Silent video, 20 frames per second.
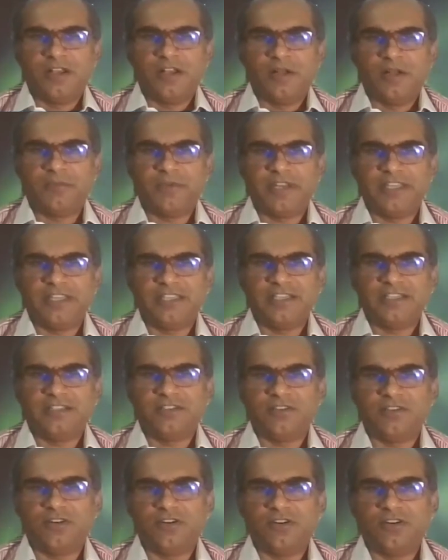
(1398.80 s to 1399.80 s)

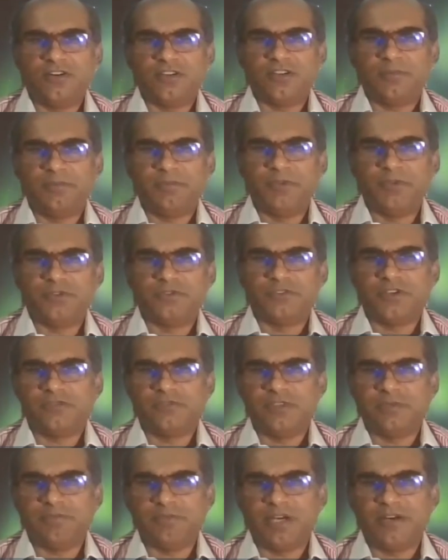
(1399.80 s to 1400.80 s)
oppression, or abuse
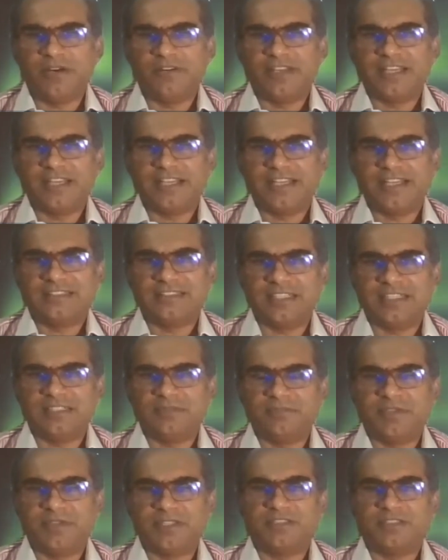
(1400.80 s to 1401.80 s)
of the power against such
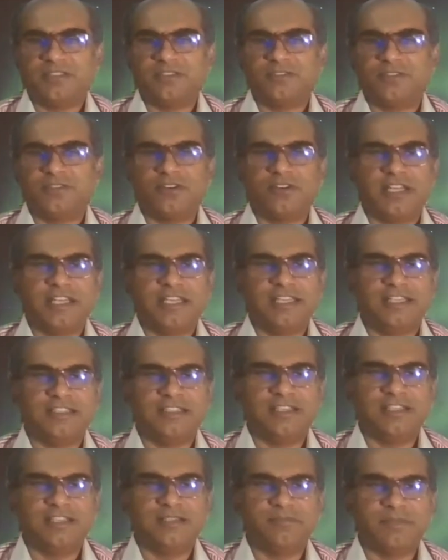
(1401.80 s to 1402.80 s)
persons or
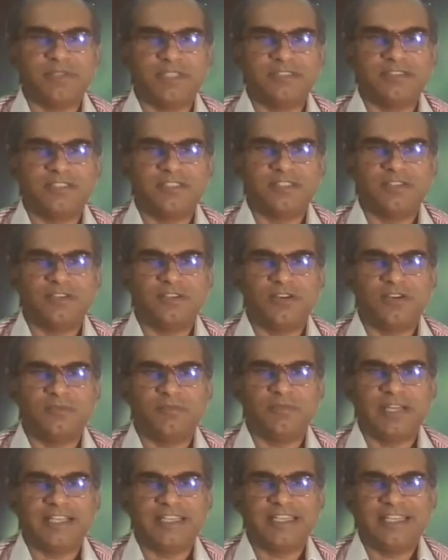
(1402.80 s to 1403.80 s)
another person, or
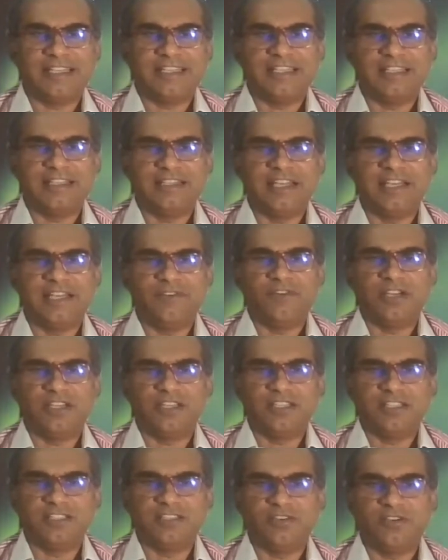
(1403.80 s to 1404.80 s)
by taking
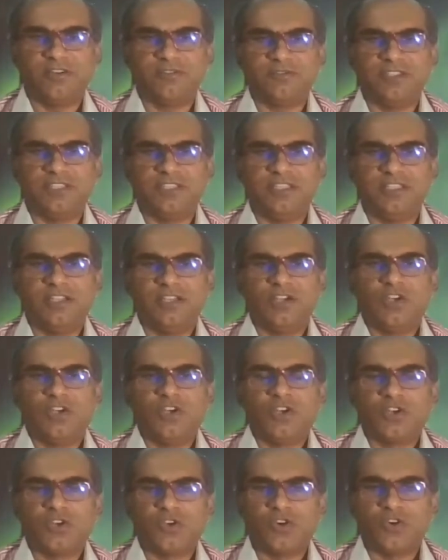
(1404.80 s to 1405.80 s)
advantage of the
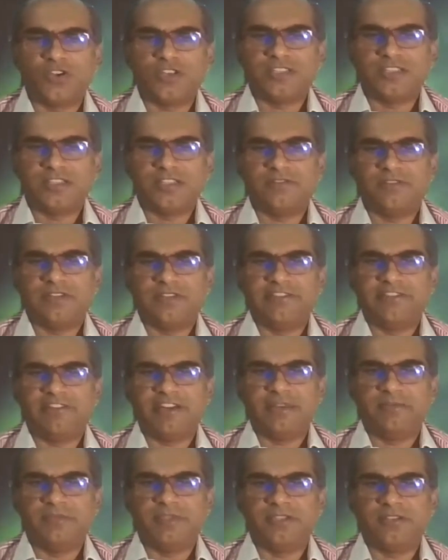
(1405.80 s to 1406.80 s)
coercive
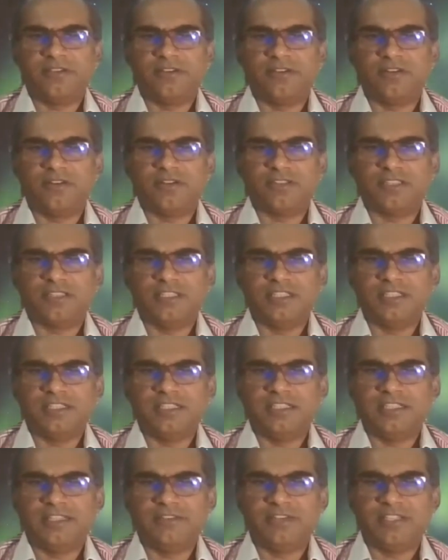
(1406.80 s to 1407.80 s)
environment, or
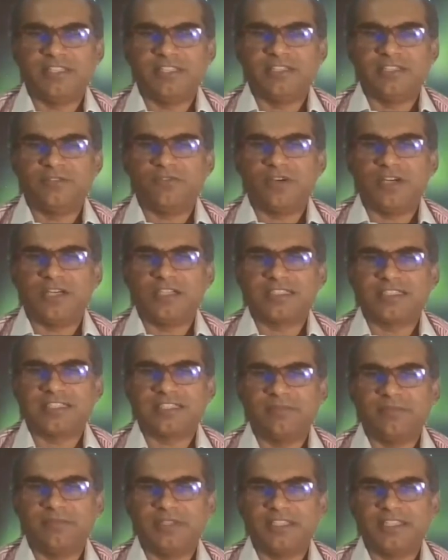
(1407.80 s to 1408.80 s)
the invasion was
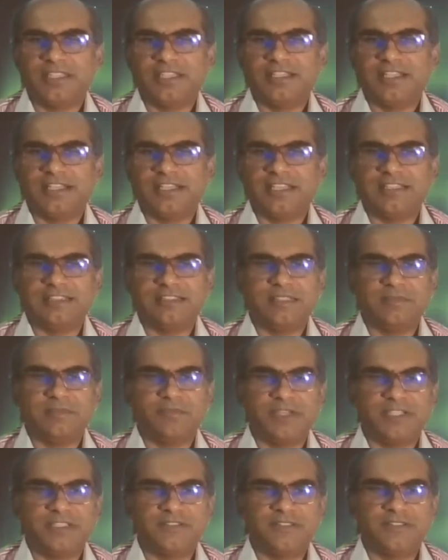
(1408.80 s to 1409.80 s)
committed against the
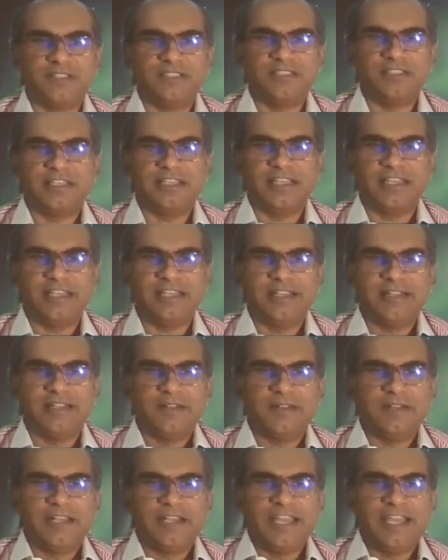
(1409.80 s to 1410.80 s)
person
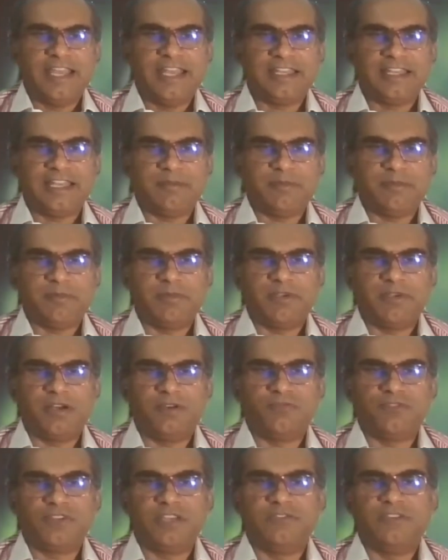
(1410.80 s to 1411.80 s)
incapable
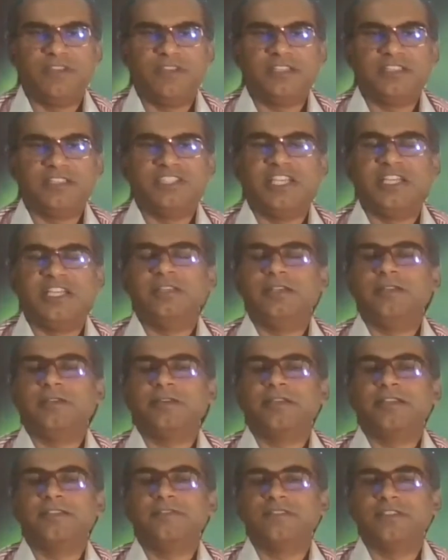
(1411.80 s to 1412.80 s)
of giving
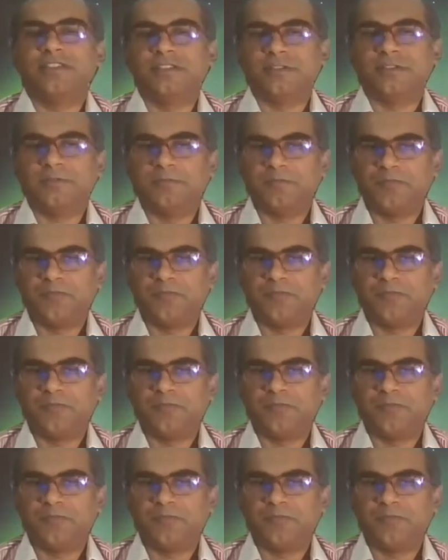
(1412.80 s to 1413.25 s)
genuine consent,